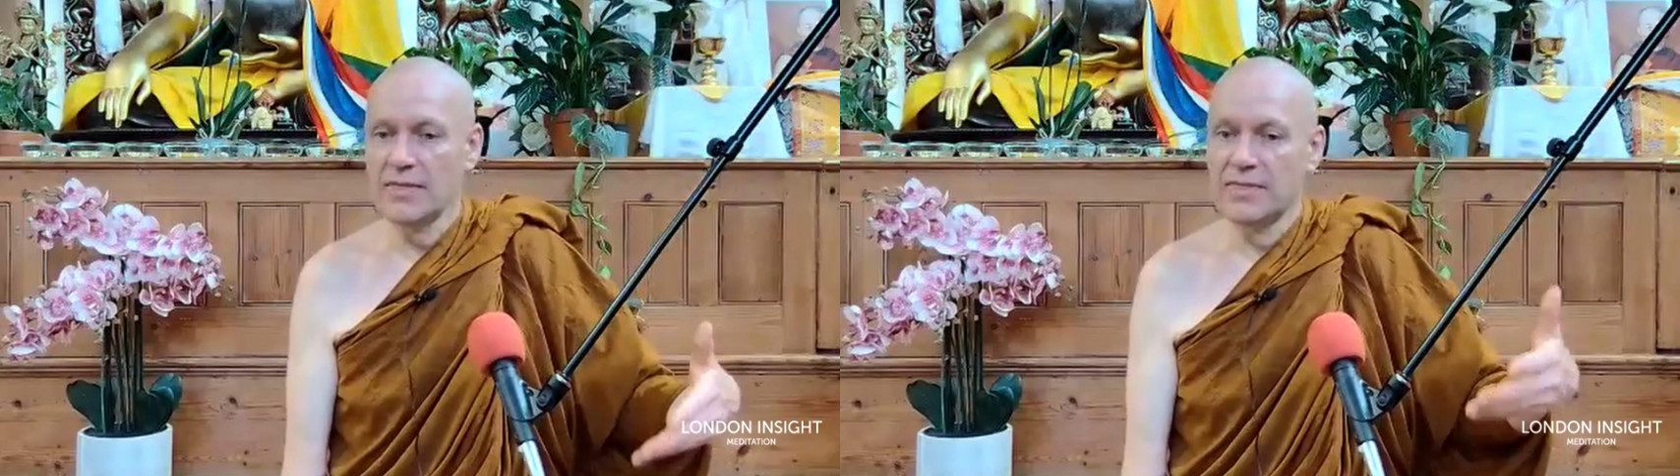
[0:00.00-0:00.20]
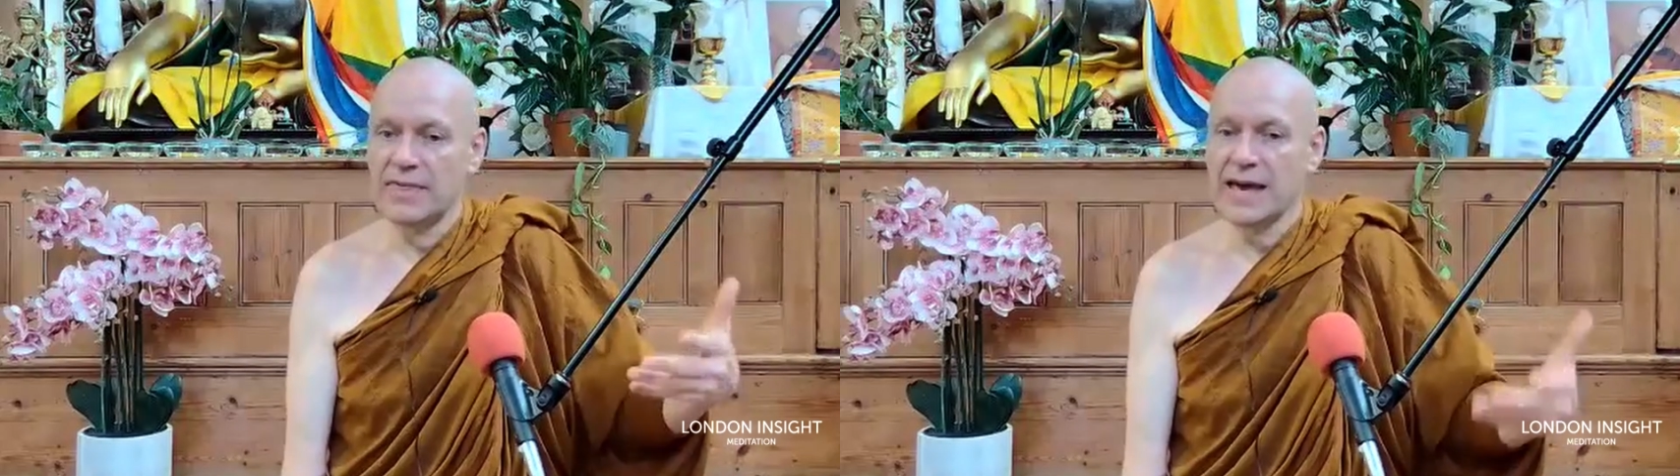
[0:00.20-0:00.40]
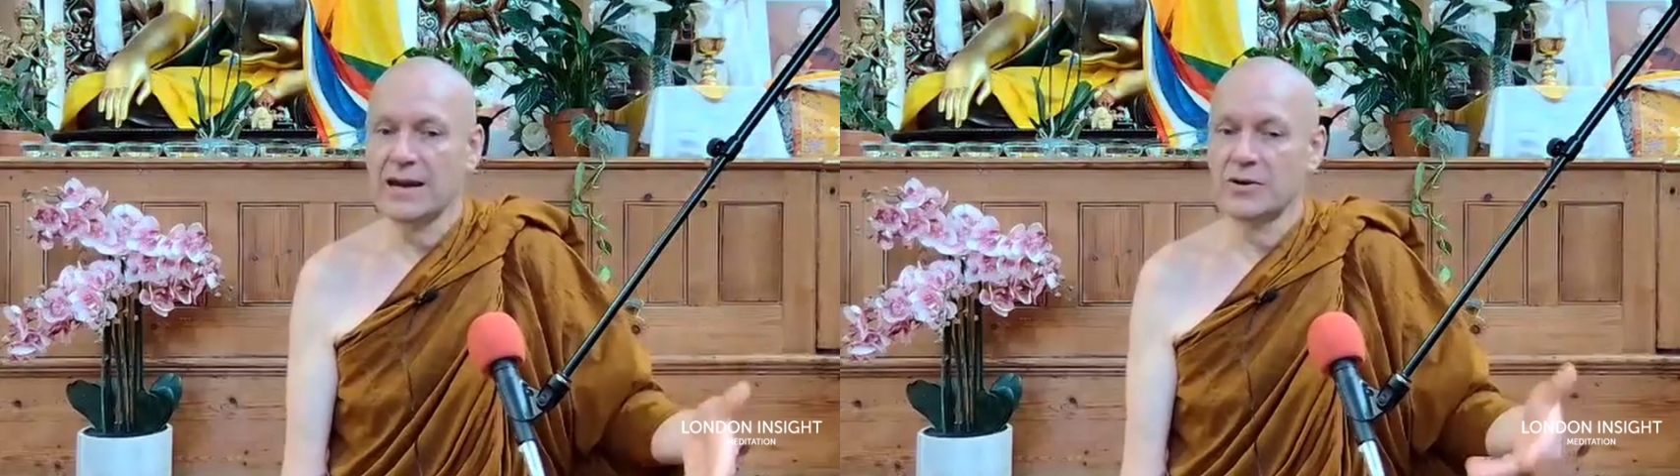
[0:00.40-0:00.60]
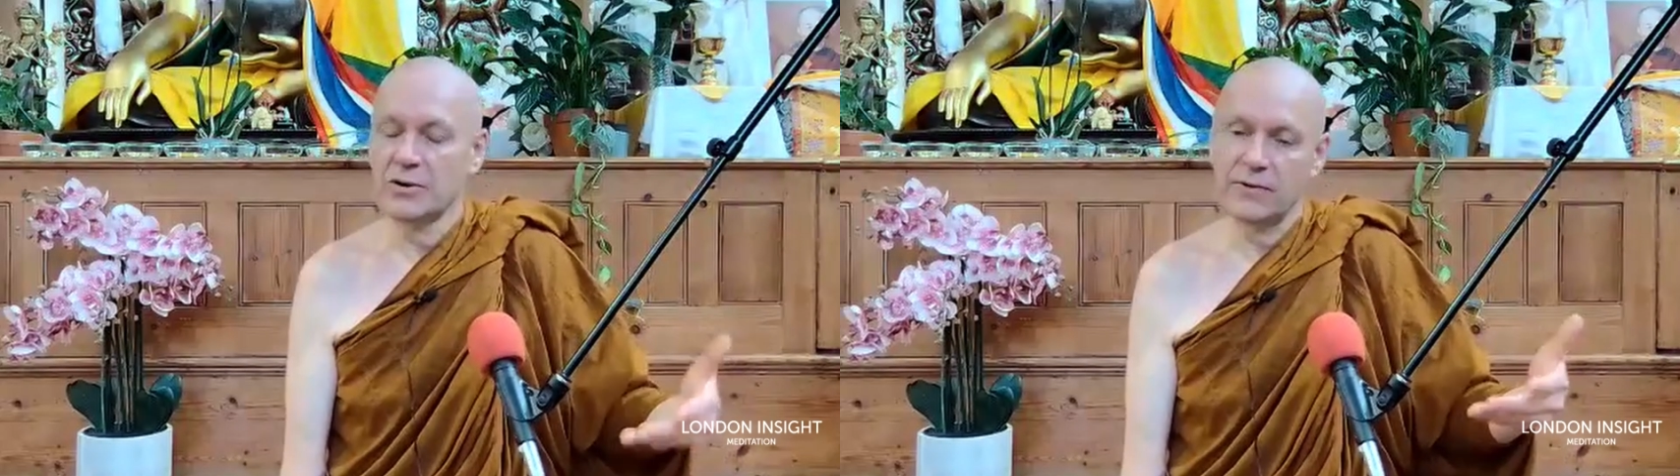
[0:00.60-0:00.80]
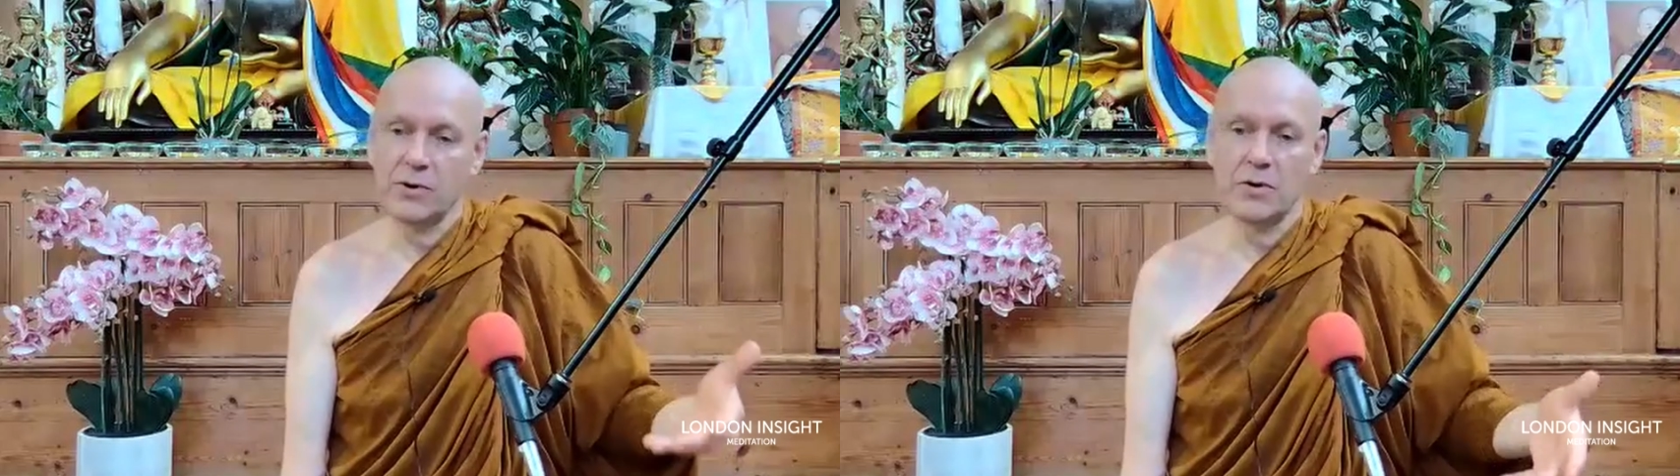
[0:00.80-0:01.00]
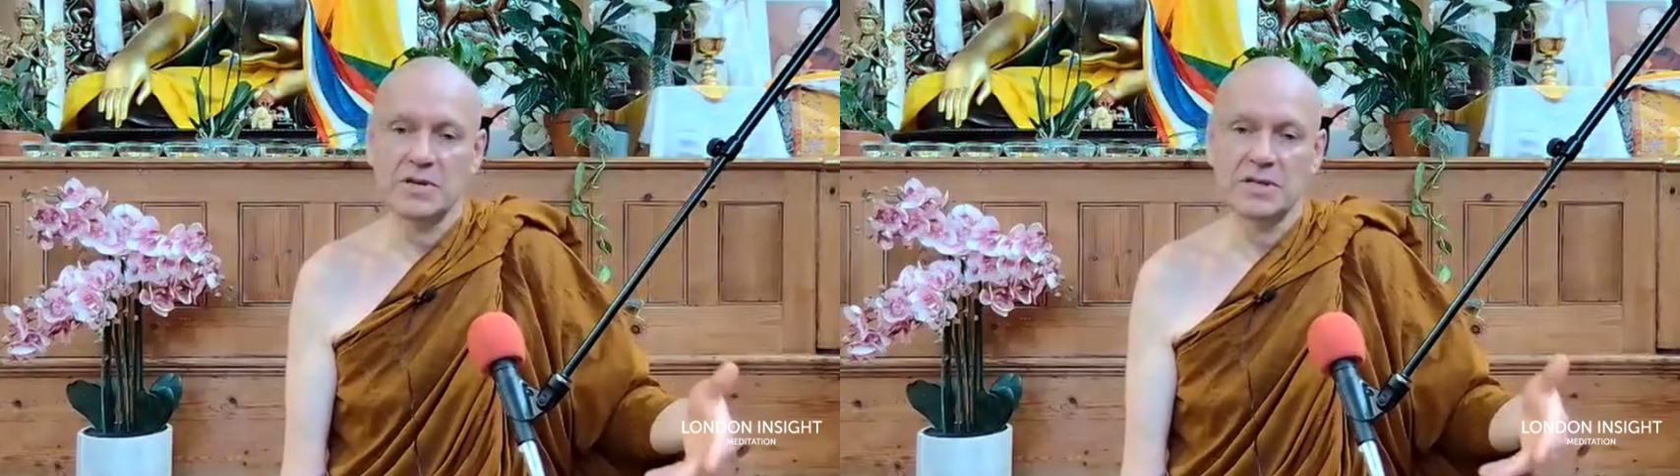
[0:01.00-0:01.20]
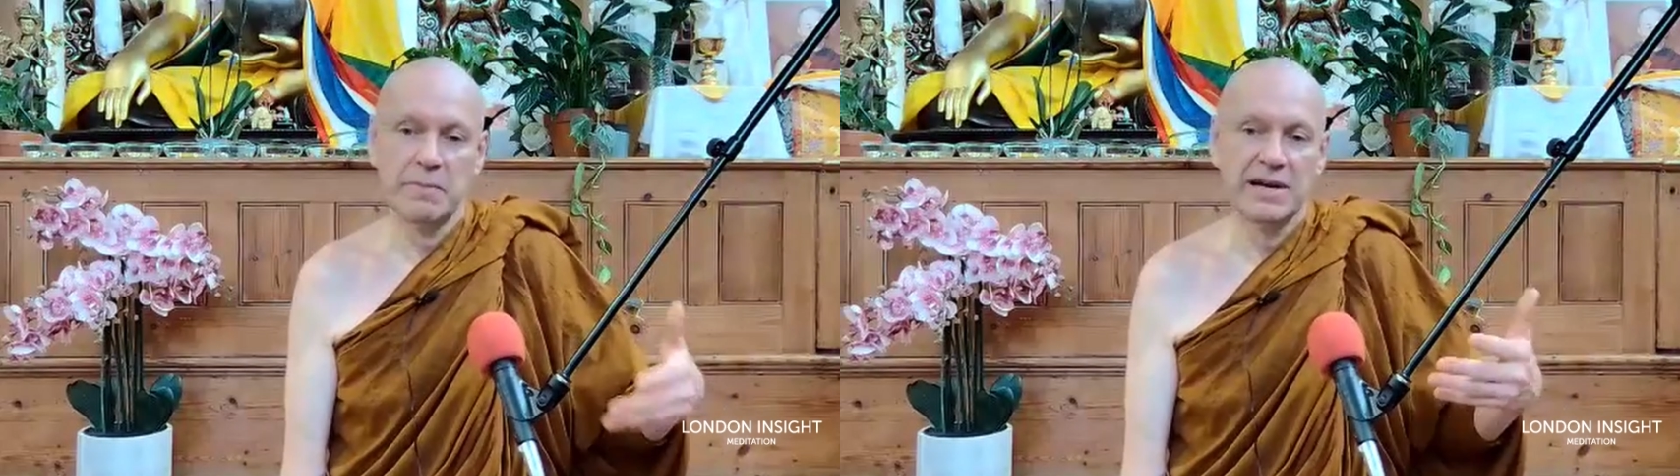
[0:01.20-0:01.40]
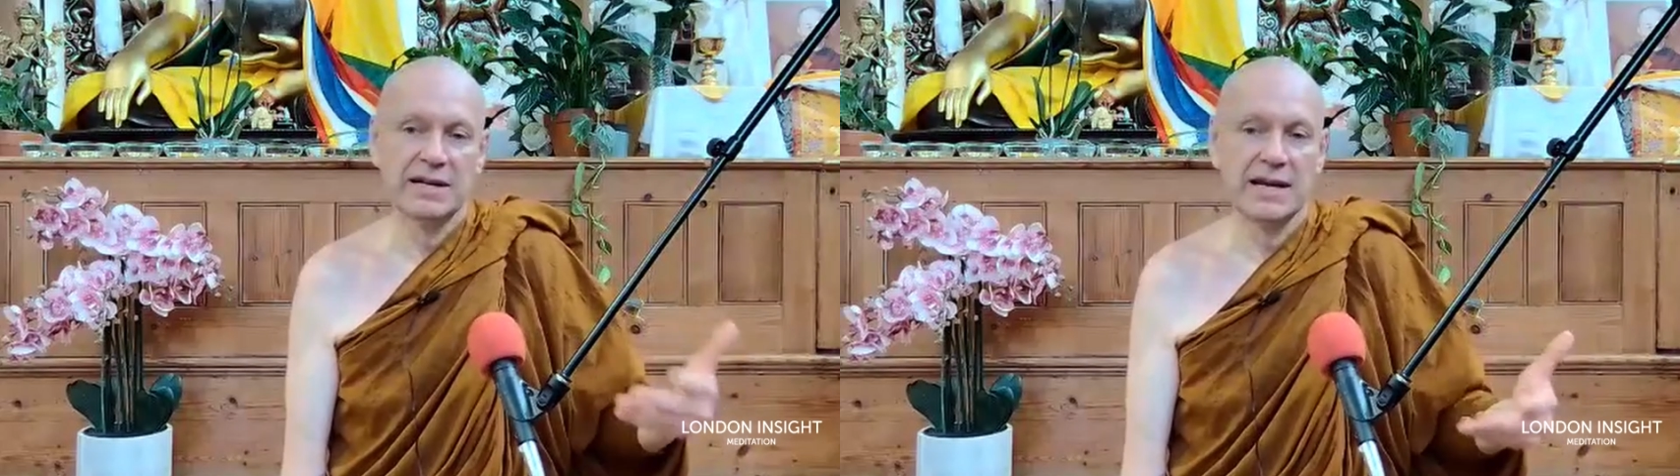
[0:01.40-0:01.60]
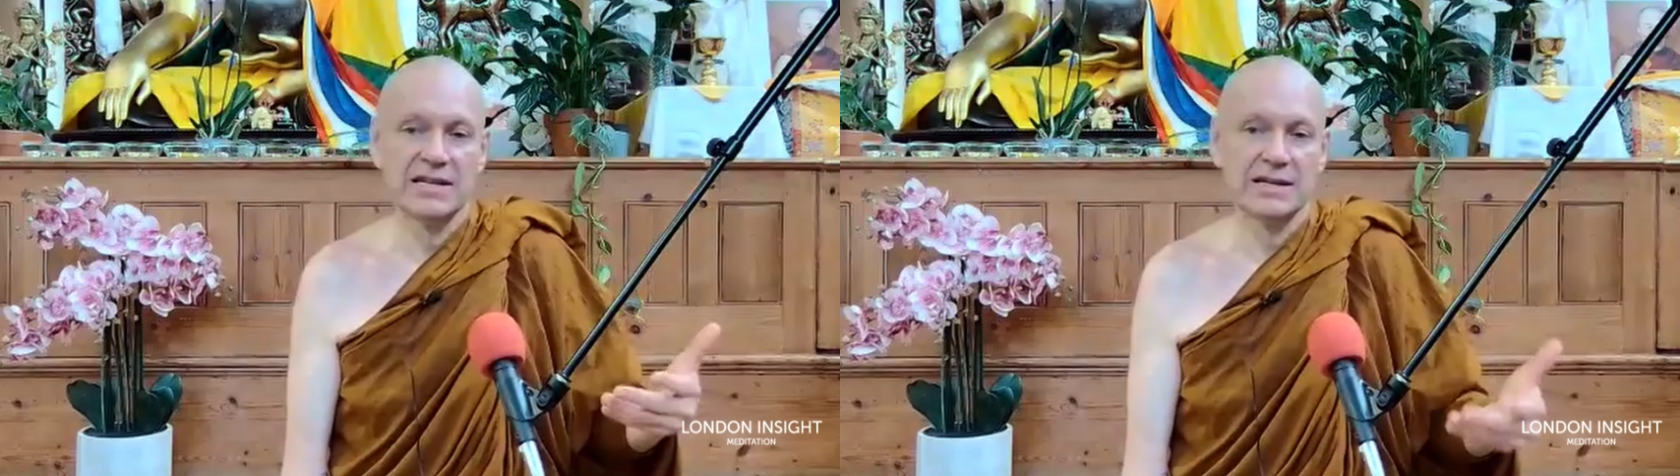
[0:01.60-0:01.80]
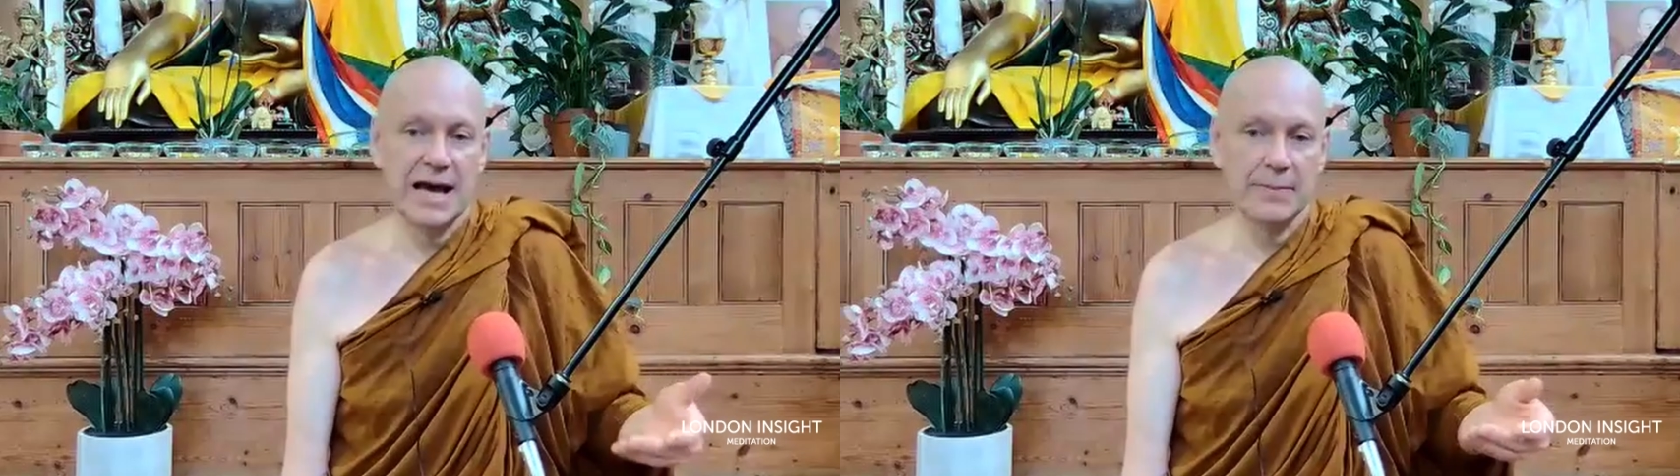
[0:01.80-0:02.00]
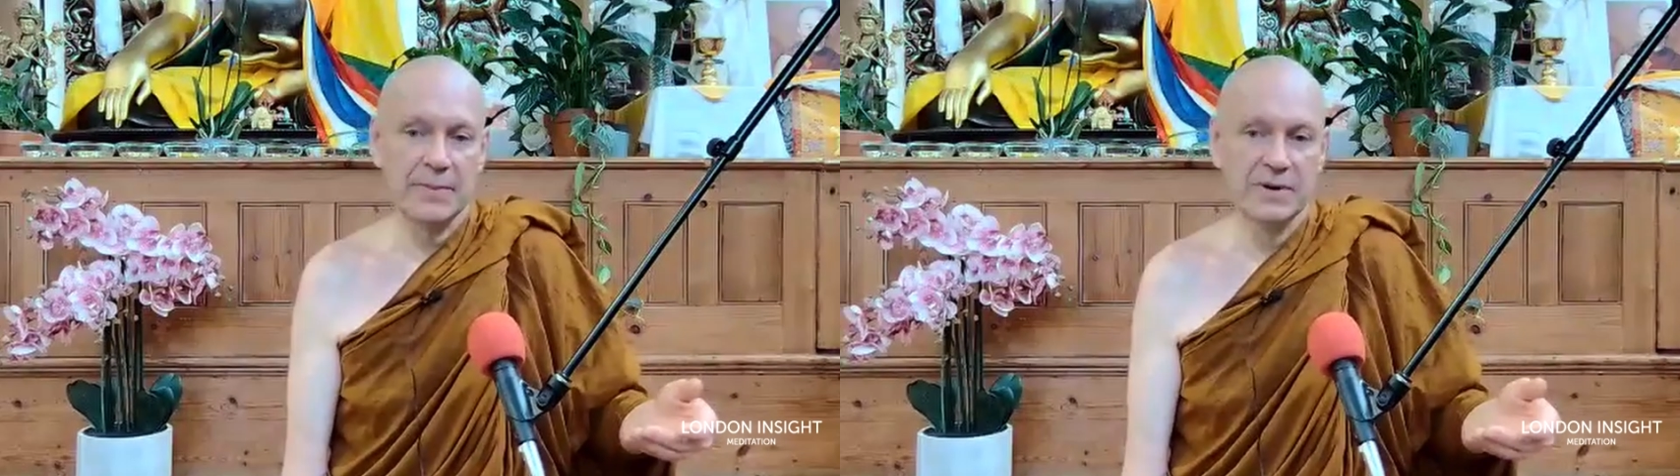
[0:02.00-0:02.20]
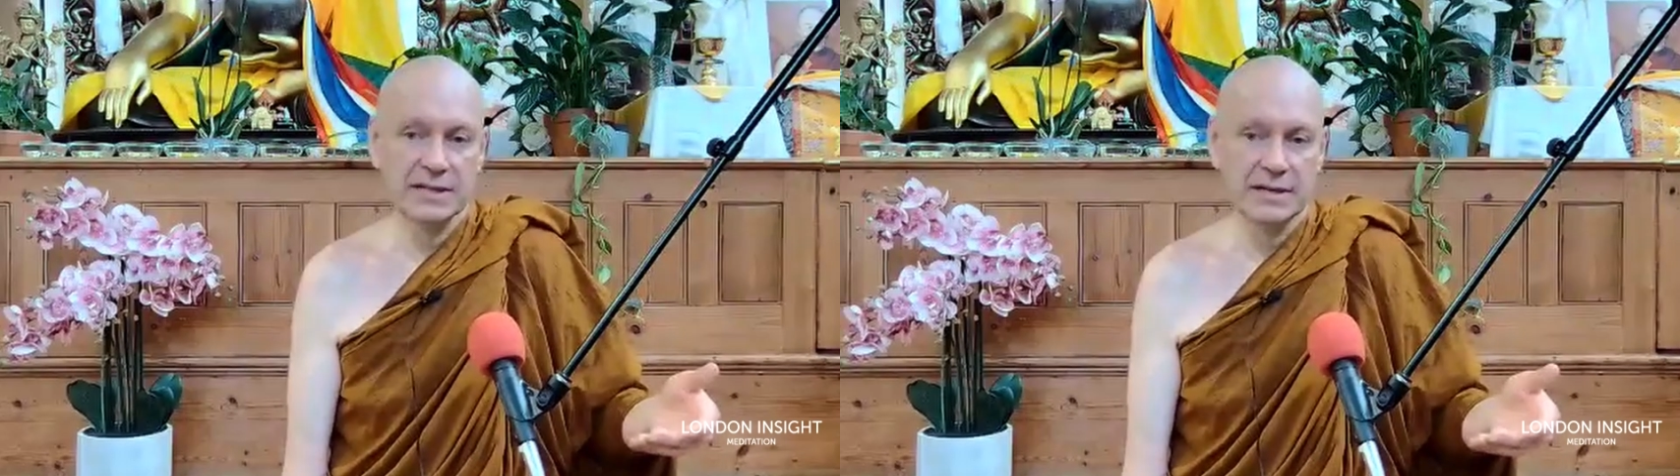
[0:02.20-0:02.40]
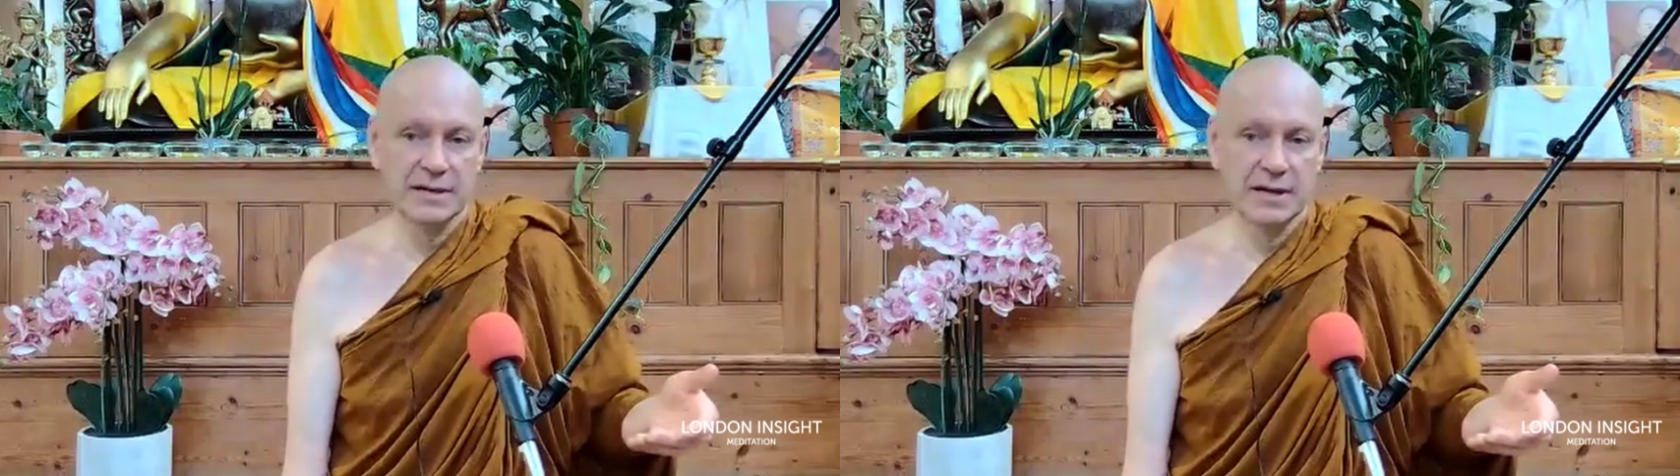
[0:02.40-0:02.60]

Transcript: then, of course, meditation happens.